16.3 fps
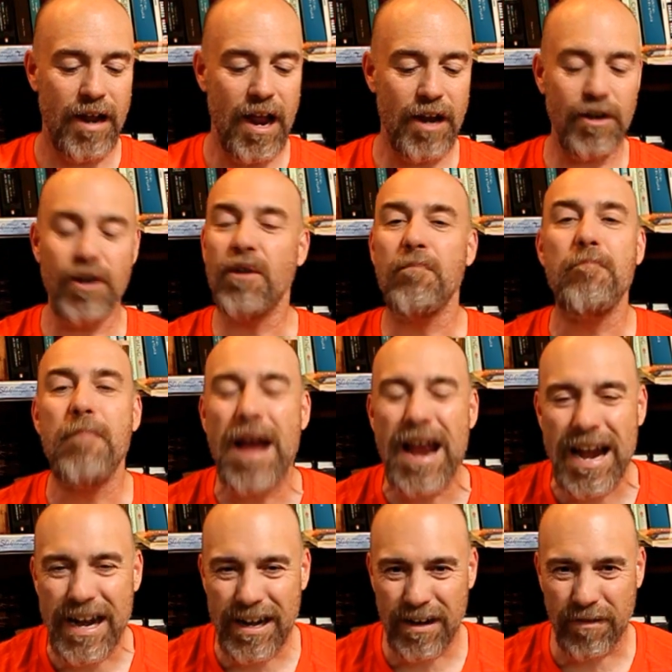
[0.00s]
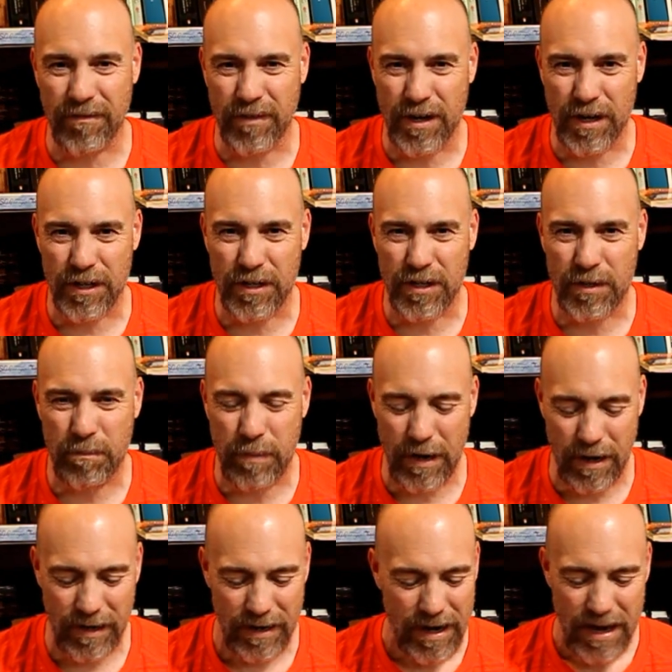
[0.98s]
and you're made of good
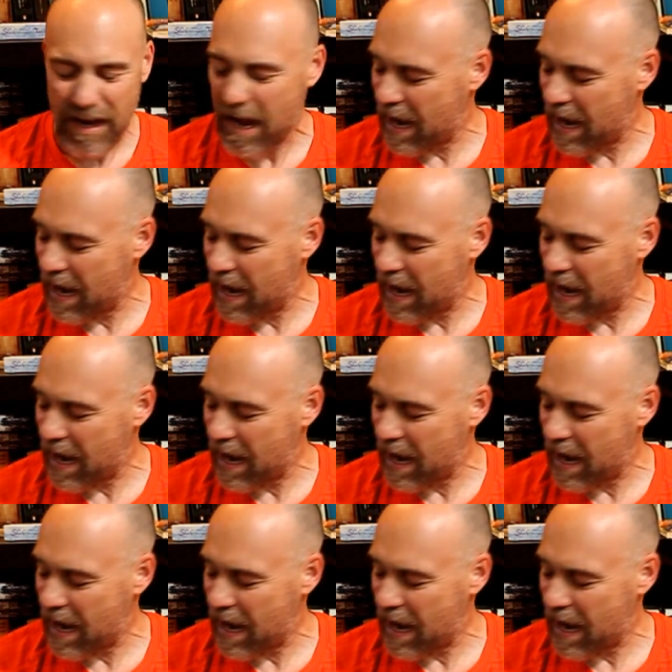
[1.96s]
spirit.